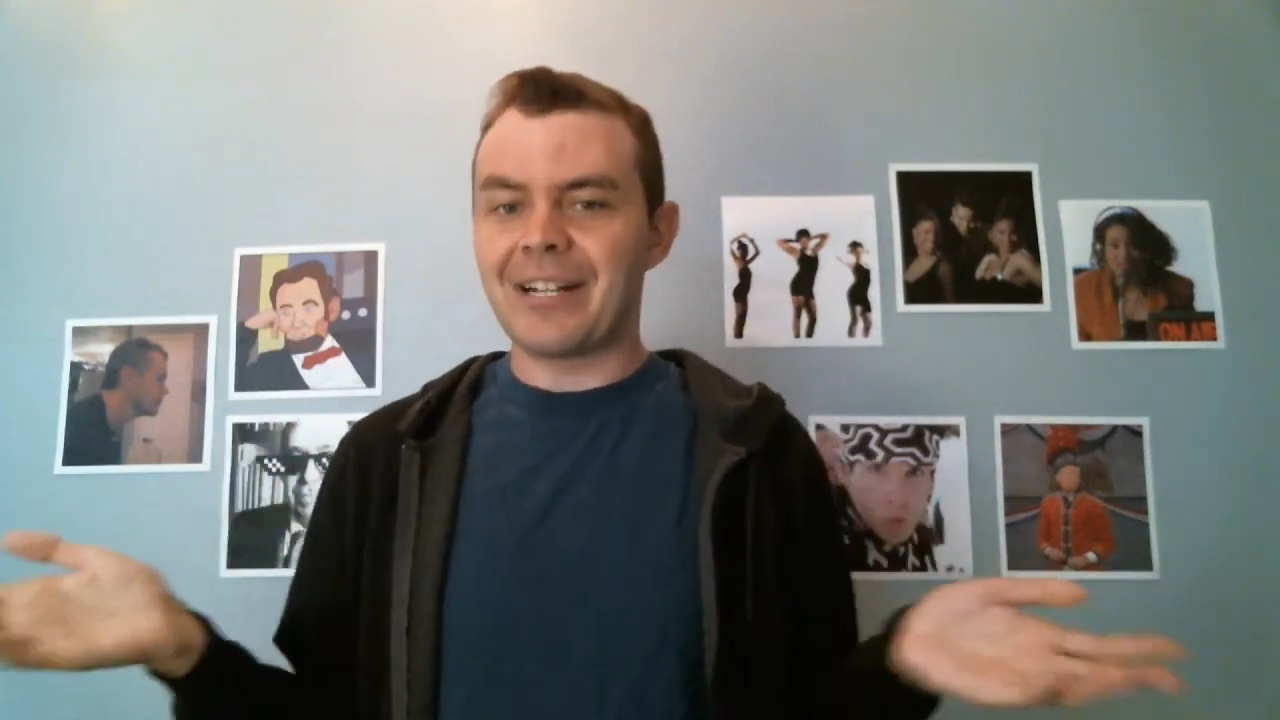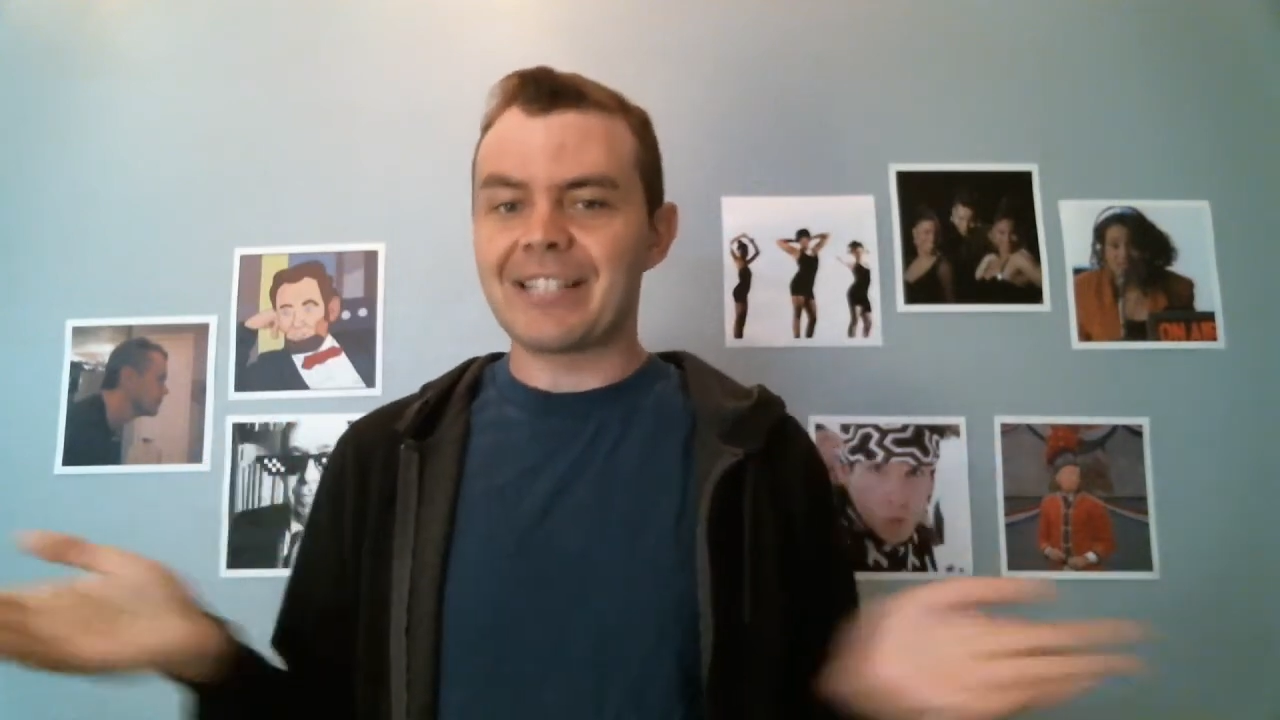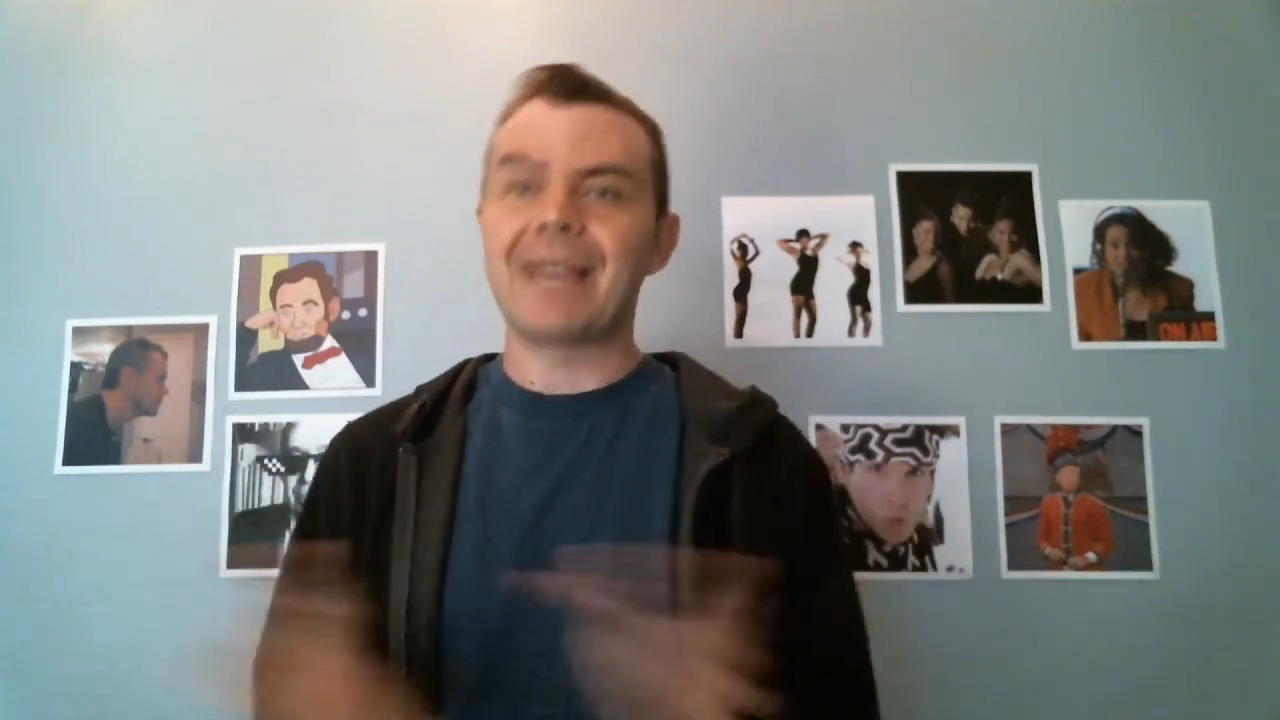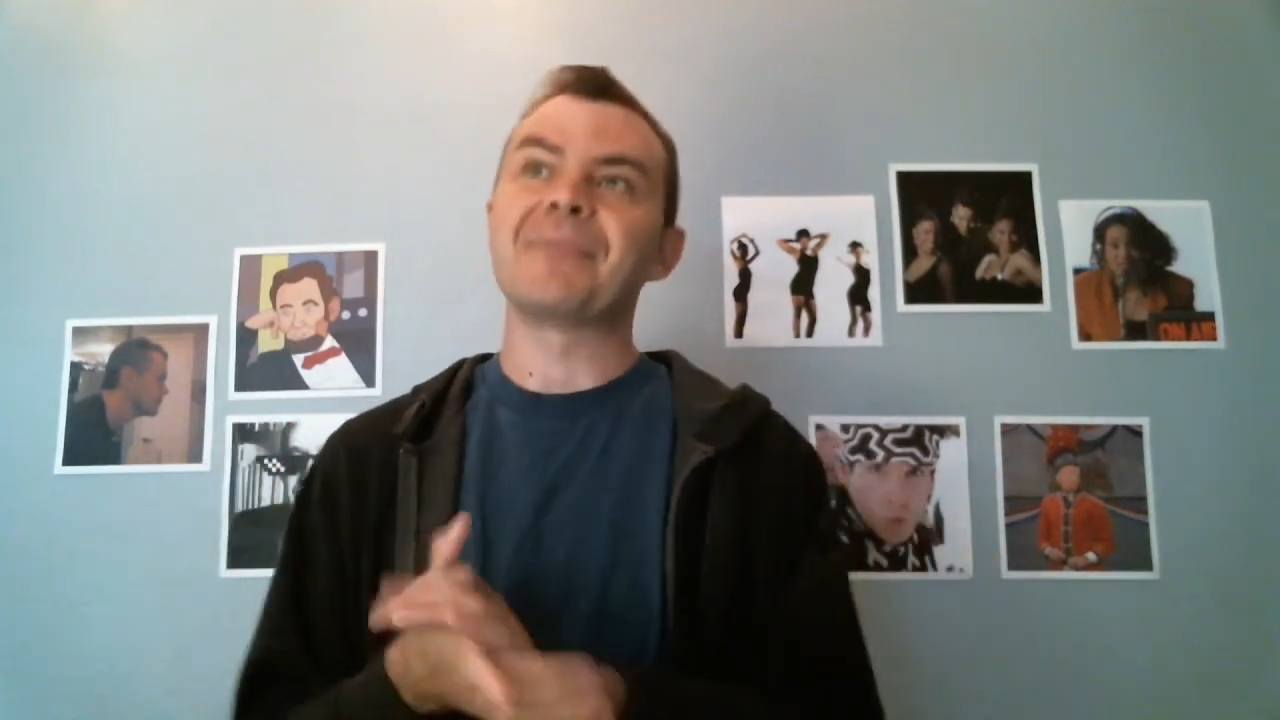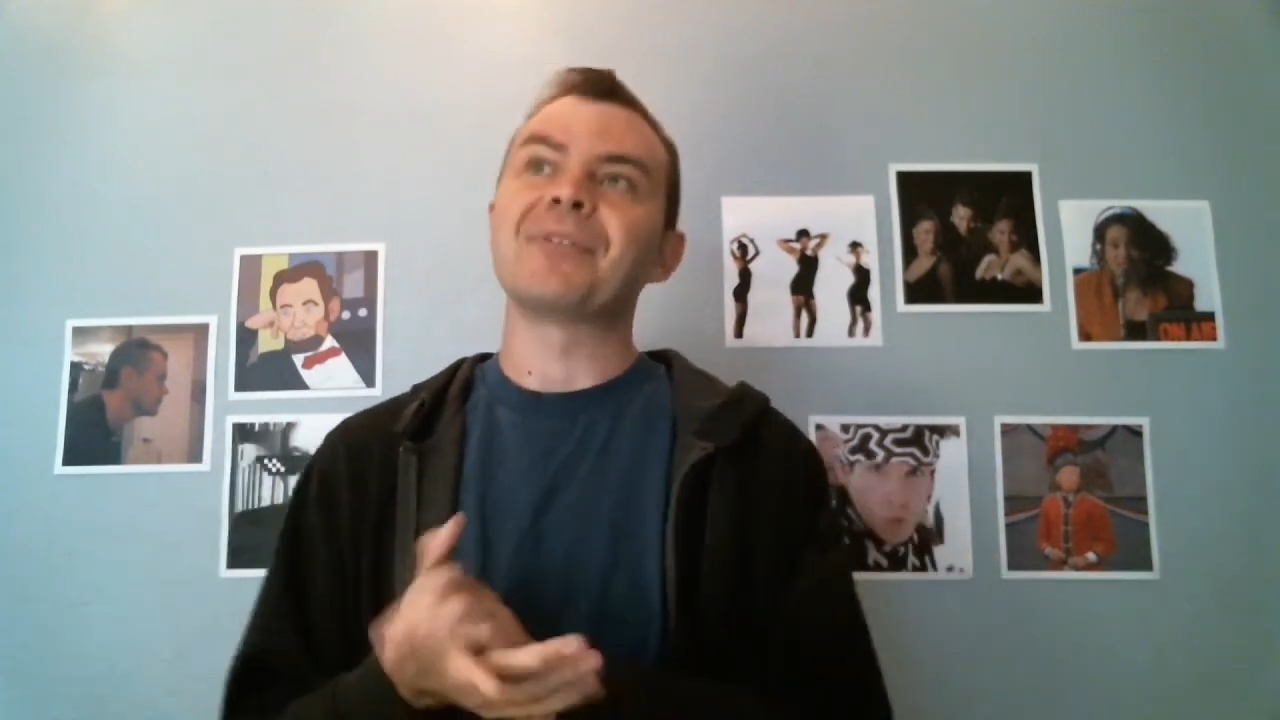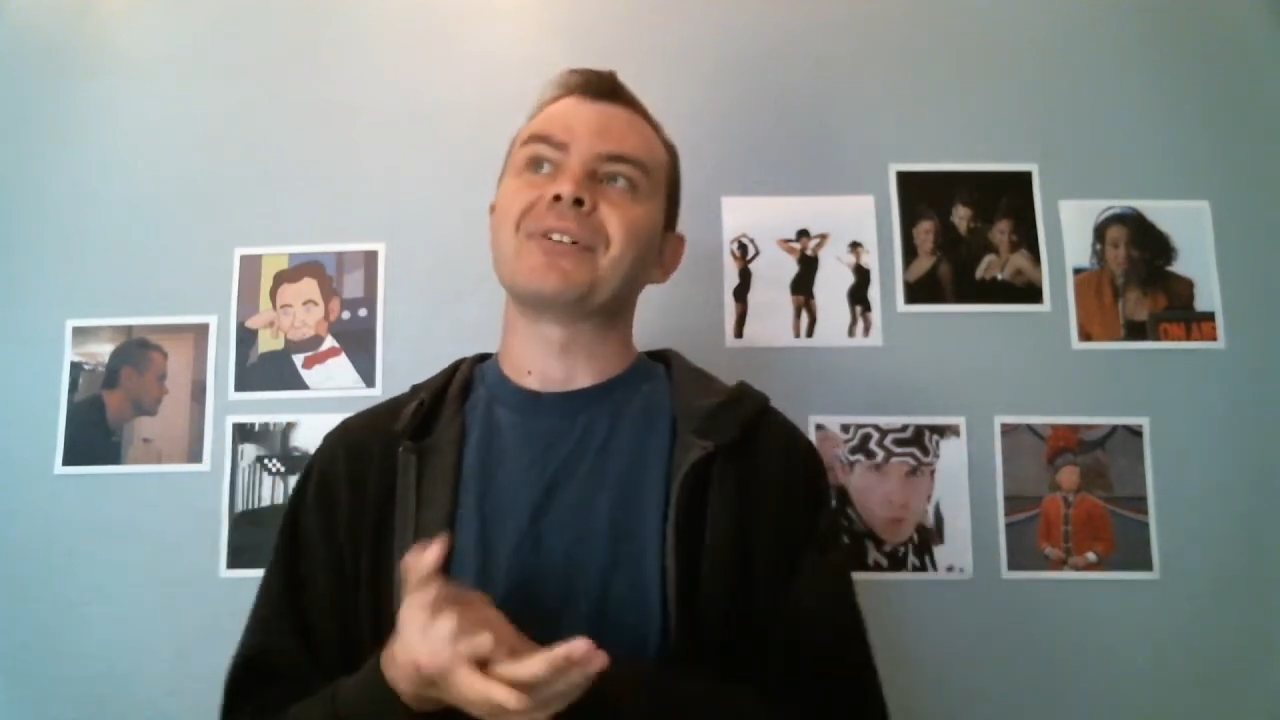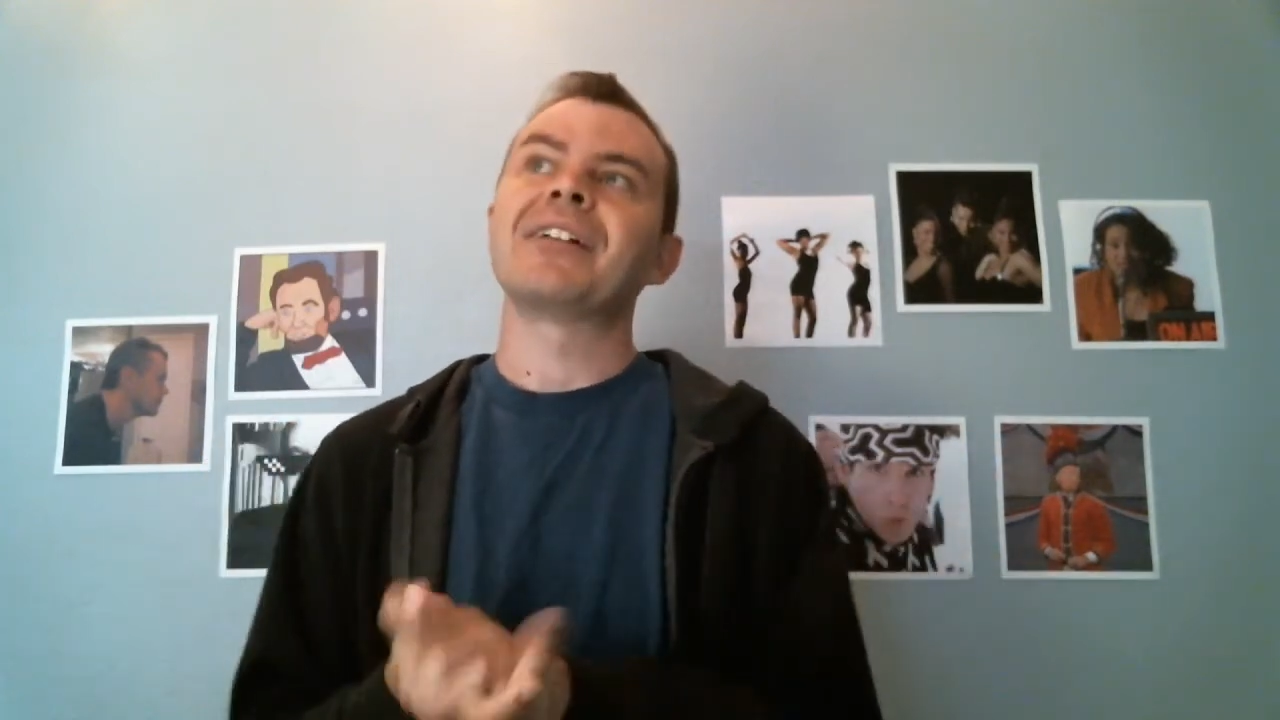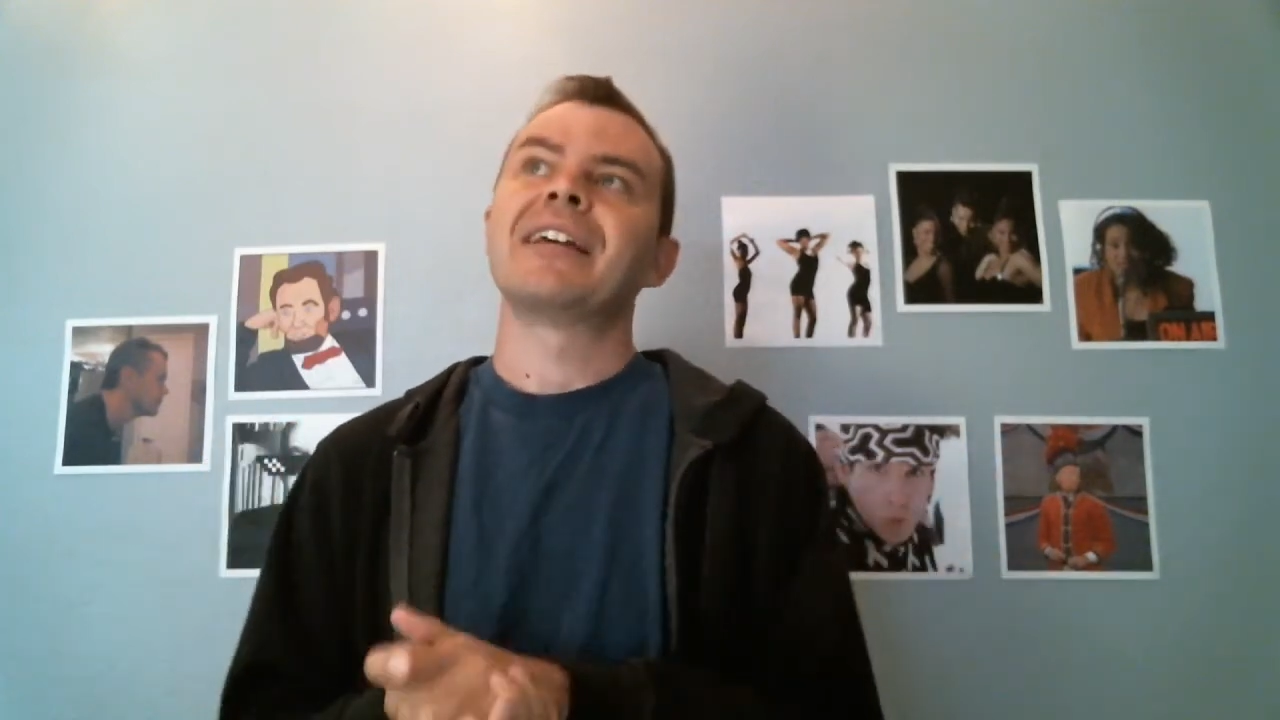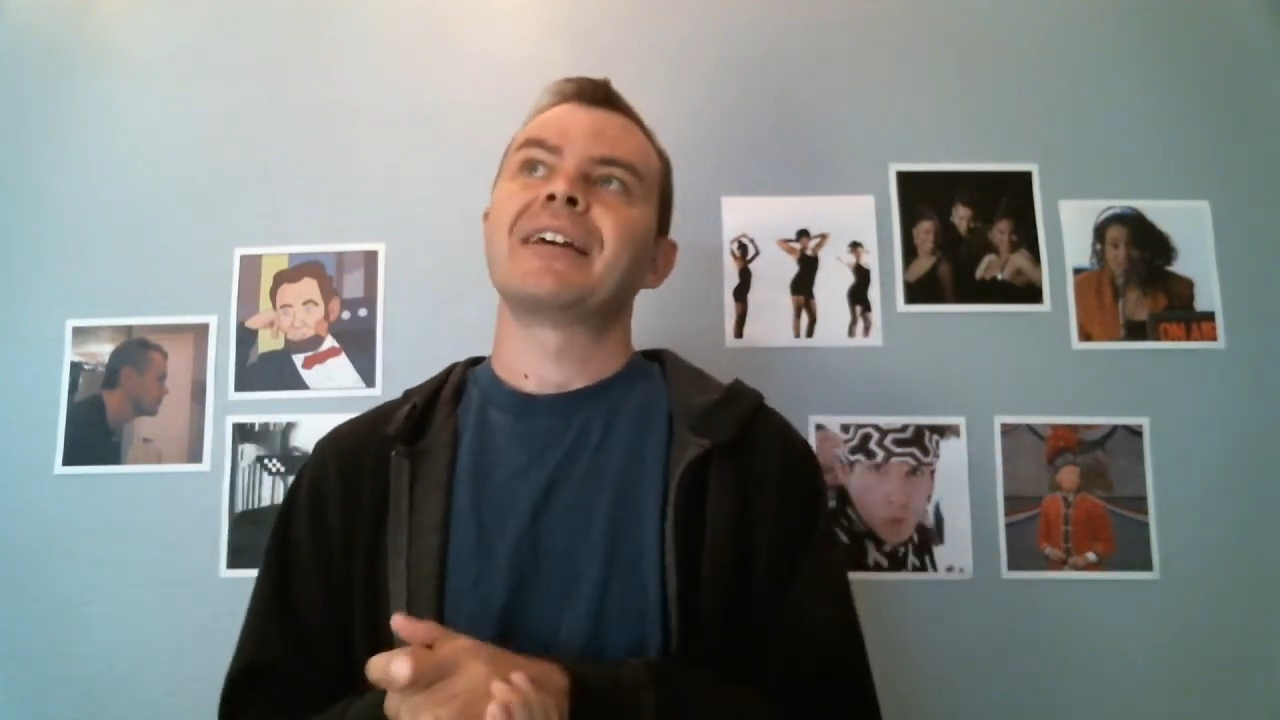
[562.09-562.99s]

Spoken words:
example,